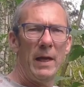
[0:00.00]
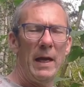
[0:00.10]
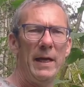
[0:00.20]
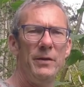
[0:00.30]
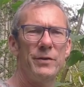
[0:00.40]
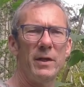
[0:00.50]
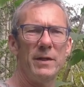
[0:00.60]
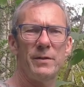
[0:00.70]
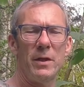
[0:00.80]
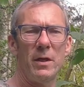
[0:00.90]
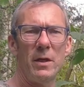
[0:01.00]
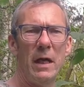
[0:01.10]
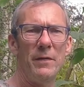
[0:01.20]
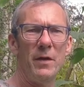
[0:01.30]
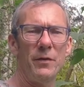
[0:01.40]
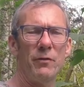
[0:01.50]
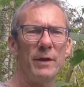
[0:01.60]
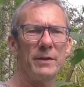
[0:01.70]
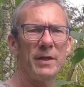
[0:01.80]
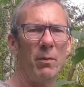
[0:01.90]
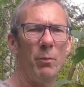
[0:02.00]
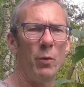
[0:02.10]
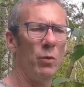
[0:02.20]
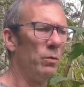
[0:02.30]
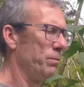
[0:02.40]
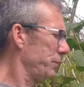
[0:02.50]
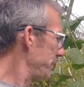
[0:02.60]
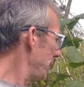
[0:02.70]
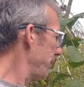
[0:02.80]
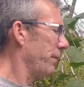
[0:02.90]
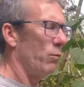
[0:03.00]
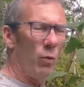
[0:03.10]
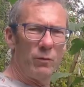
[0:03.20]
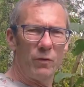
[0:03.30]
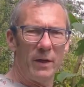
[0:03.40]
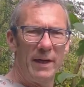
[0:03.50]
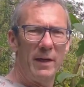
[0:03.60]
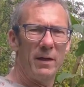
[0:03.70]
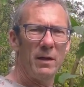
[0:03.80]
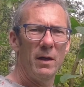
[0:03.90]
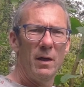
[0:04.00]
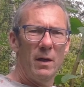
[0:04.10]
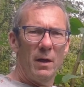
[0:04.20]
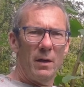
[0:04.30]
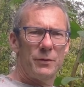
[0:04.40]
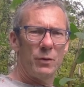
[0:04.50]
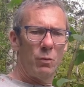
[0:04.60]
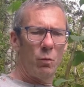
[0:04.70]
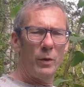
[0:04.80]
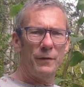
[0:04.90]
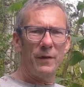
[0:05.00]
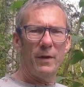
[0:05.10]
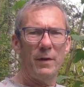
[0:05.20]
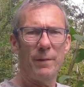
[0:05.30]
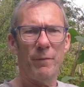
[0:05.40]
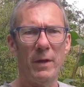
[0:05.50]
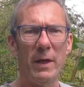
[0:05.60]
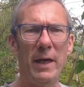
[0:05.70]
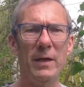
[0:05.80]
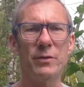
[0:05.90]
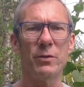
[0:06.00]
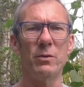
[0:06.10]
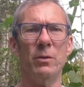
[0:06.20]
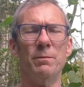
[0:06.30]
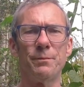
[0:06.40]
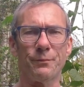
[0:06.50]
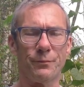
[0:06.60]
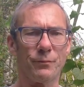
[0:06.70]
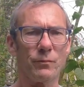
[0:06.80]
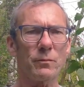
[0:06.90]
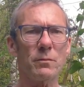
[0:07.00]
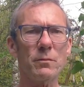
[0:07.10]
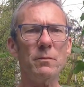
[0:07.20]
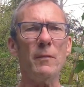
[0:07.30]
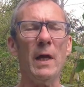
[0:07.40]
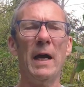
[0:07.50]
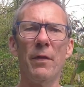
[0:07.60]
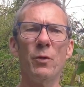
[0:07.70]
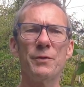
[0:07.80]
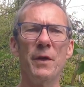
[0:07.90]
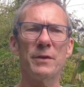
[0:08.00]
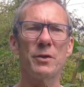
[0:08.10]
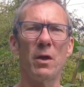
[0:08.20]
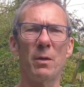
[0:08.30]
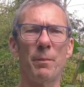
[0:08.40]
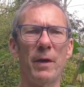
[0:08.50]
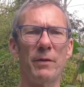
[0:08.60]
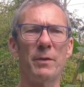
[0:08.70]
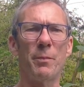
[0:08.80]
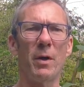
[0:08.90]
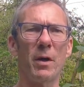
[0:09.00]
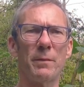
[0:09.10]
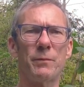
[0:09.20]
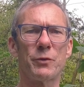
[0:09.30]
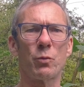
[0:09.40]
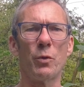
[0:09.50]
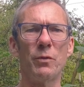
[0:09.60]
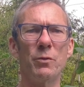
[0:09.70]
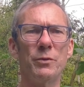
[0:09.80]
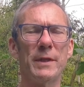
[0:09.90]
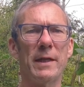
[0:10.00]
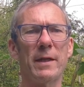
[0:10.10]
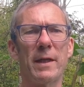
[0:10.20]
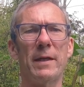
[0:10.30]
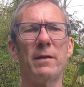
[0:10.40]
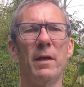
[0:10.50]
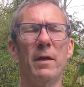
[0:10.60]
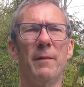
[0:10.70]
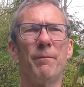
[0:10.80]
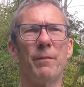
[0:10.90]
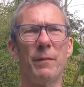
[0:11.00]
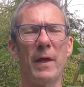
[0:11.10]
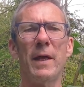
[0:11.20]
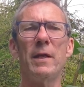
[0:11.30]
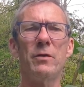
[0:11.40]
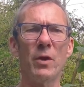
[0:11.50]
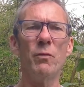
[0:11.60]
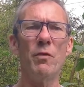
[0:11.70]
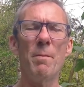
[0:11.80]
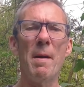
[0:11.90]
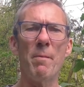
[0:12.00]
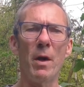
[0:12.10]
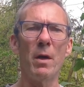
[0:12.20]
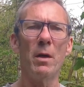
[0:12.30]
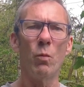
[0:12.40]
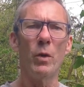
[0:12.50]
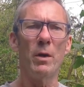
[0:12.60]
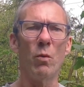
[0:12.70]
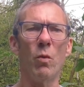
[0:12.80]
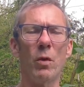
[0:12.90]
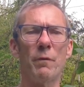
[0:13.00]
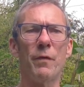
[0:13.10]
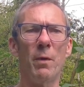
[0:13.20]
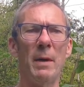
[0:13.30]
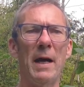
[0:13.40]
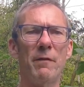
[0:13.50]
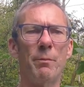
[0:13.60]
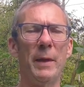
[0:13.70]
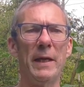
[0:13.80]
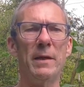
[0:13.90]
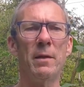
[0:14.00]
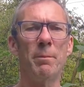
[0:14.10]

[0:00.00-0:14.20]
Hazel is another example, so one right here. So with the hazel, those nuts are buried by squirrels, and again, they don't remember where all of them have been